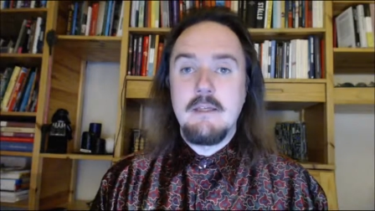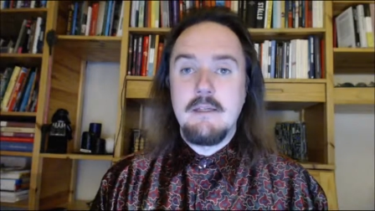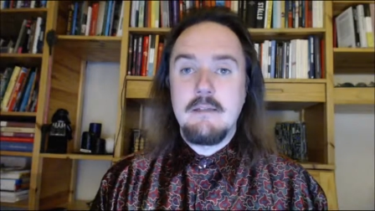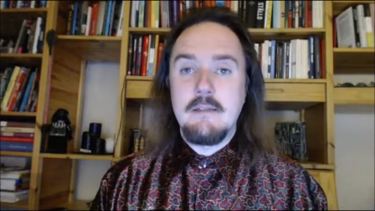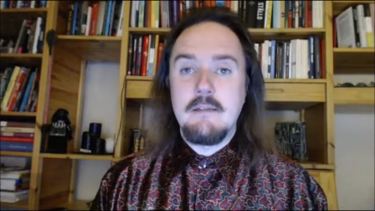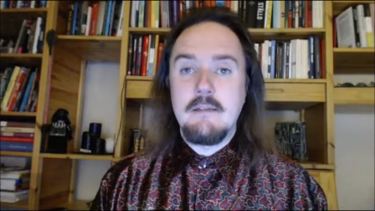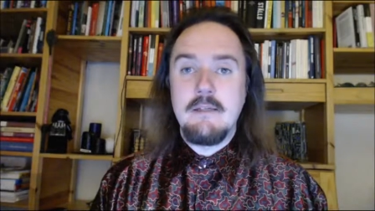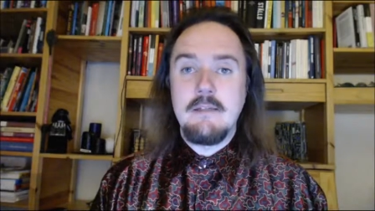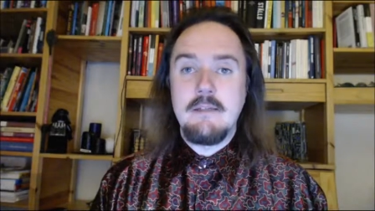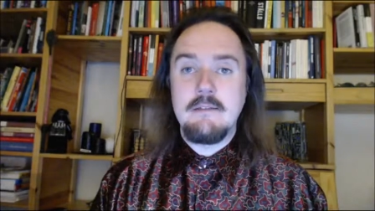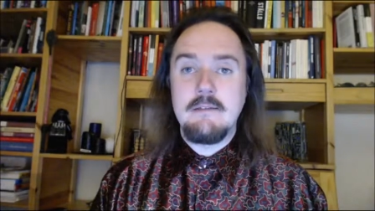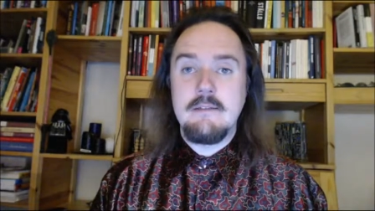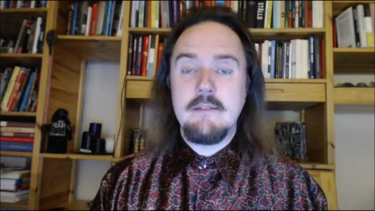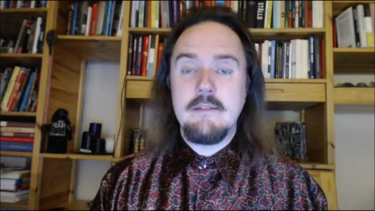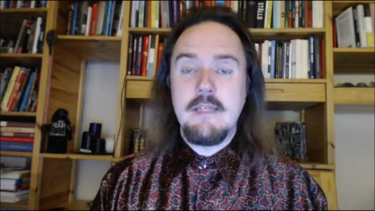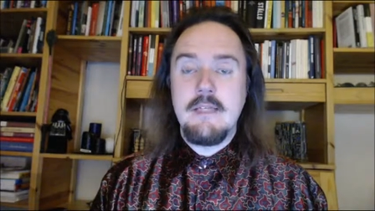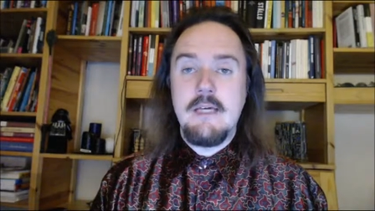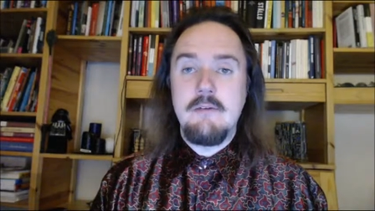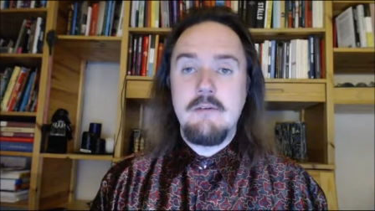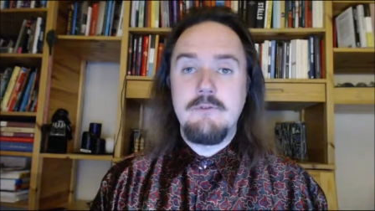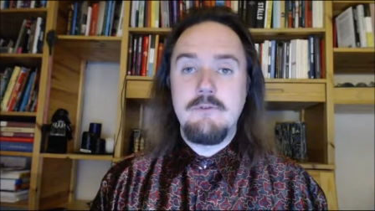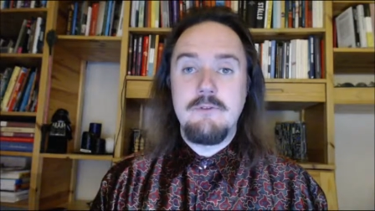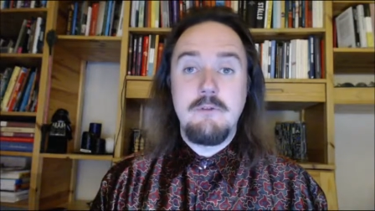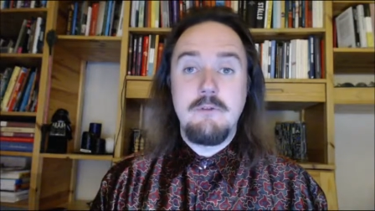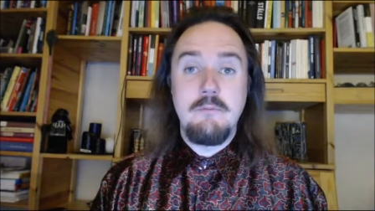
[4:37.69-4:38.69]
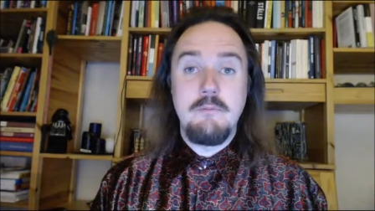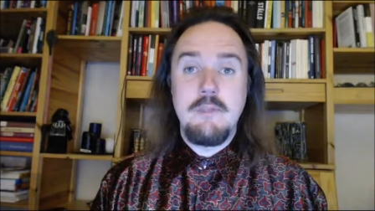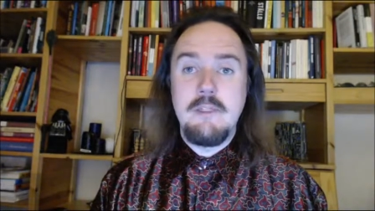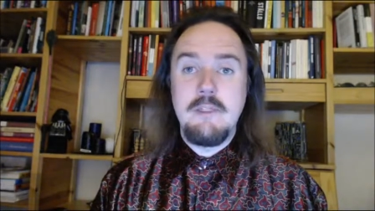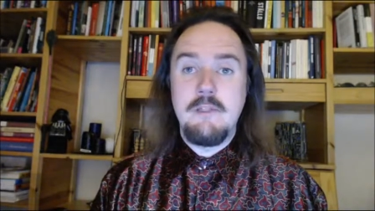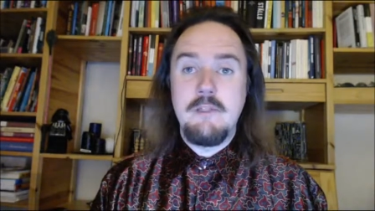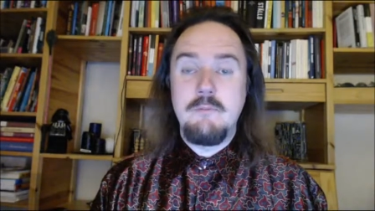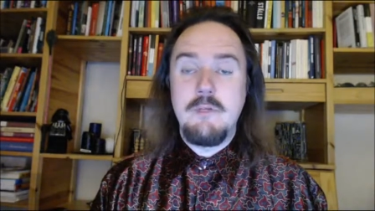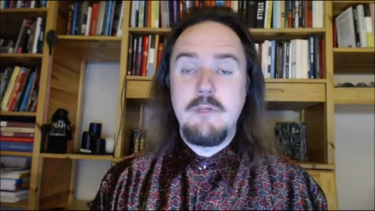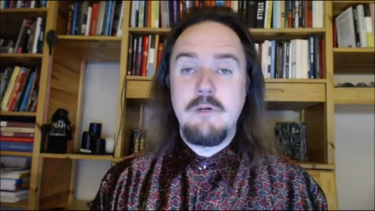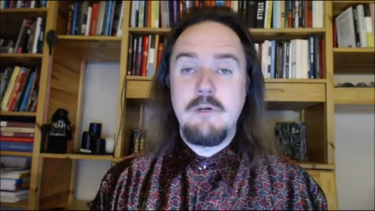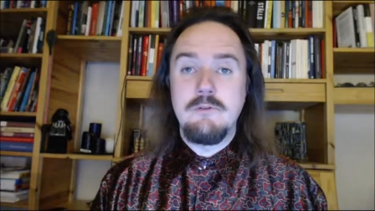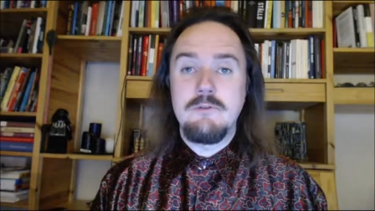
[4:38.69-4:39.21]
It doesn't have to
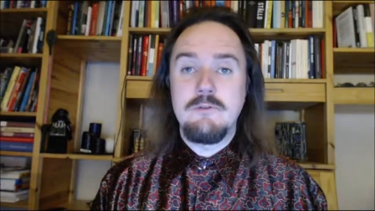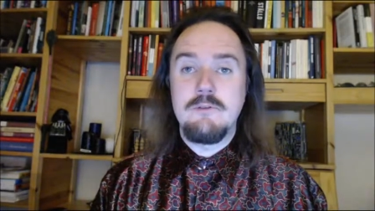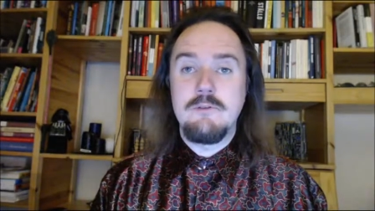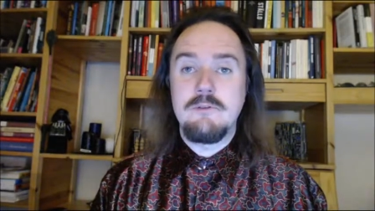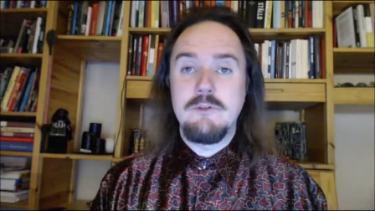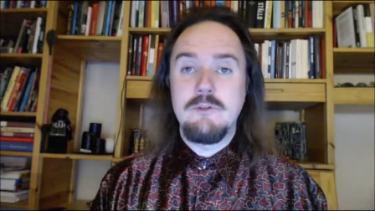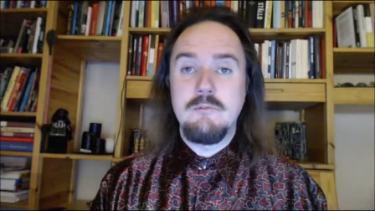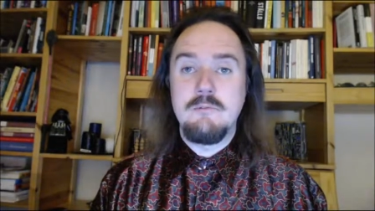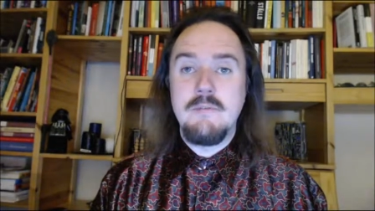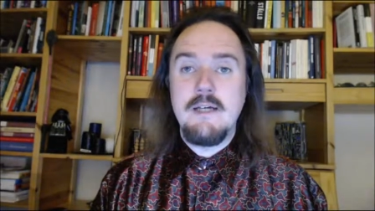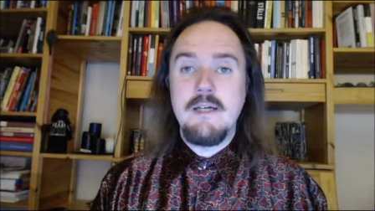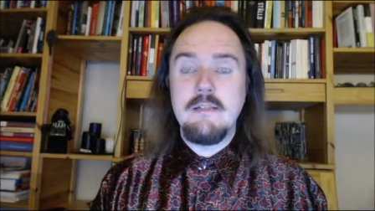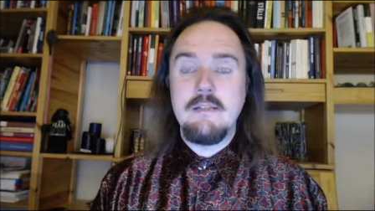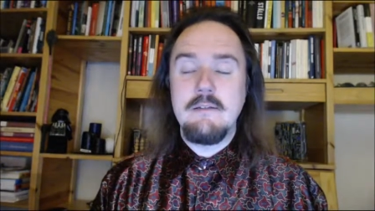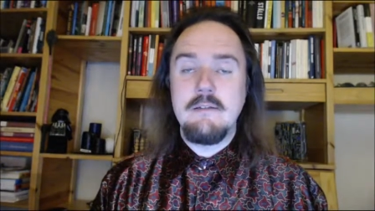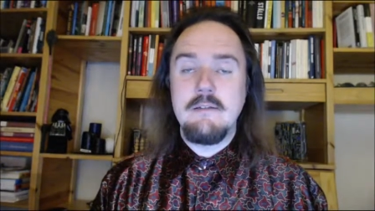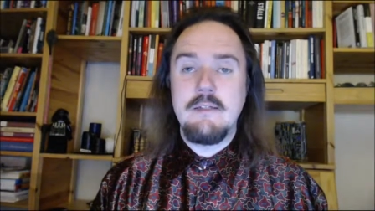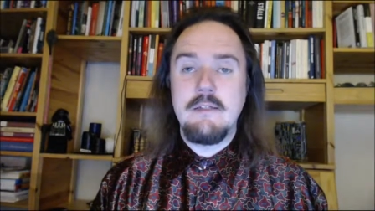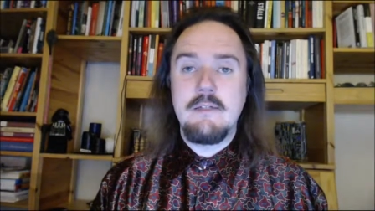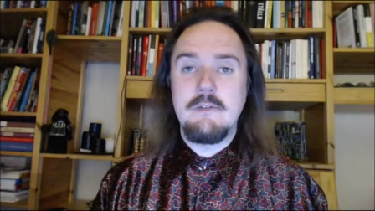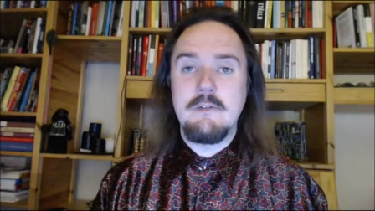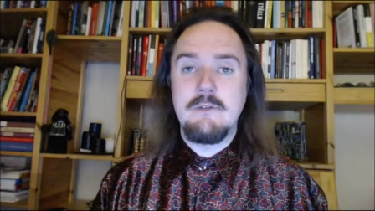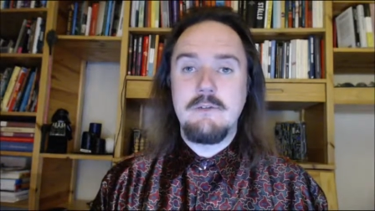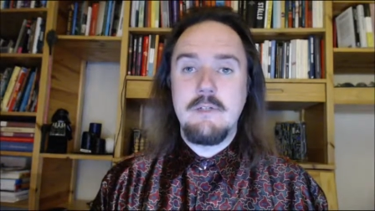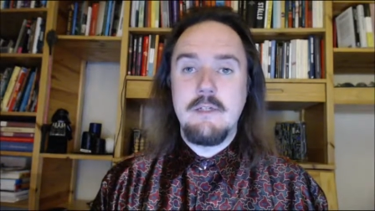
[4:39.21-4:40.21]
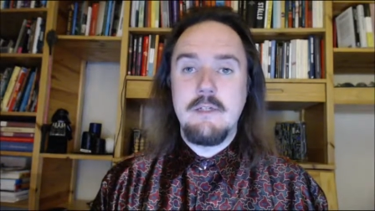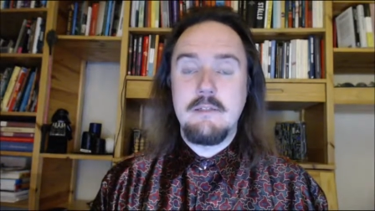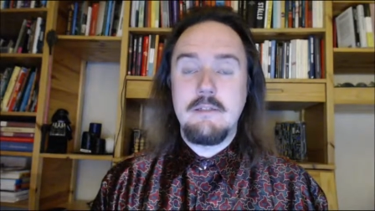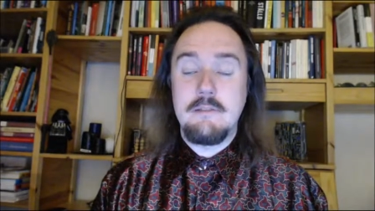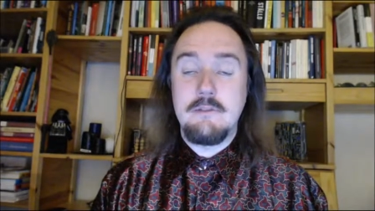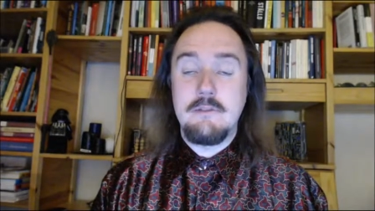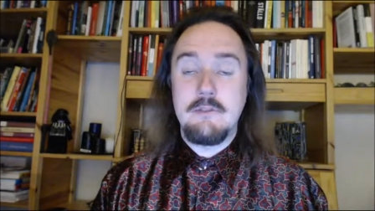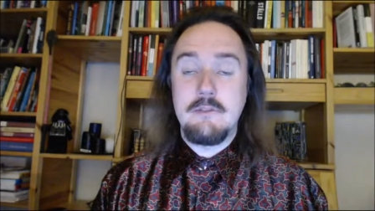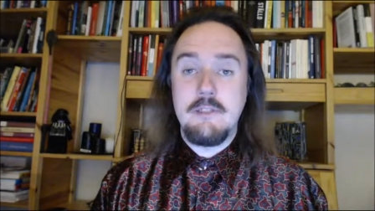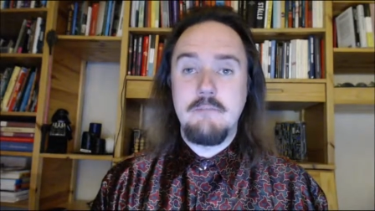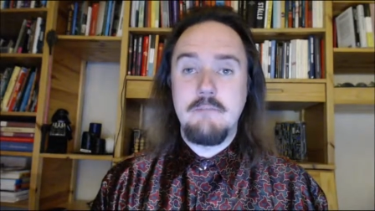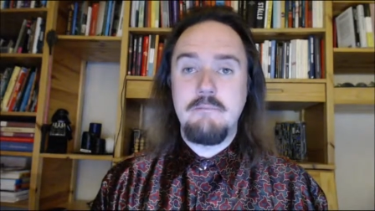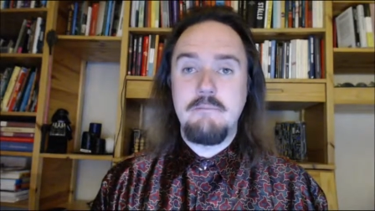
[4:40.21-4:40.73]
be about a romantic
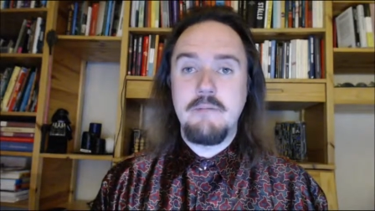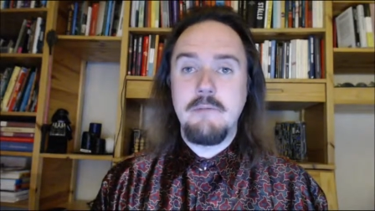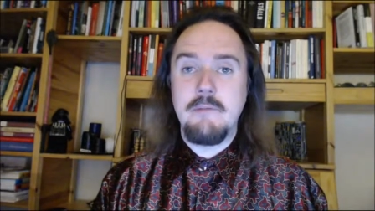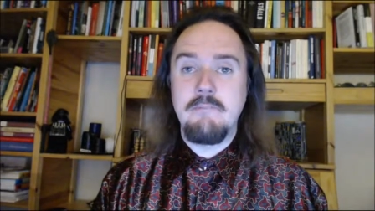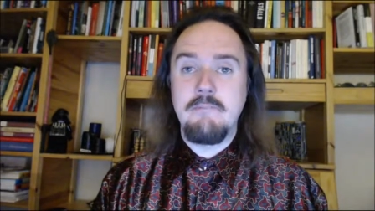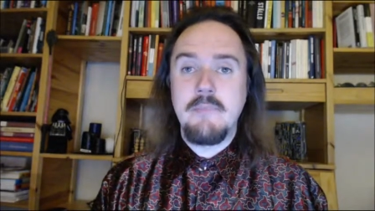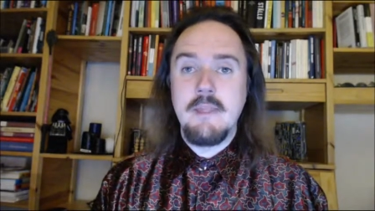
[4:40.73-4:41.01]
relationship.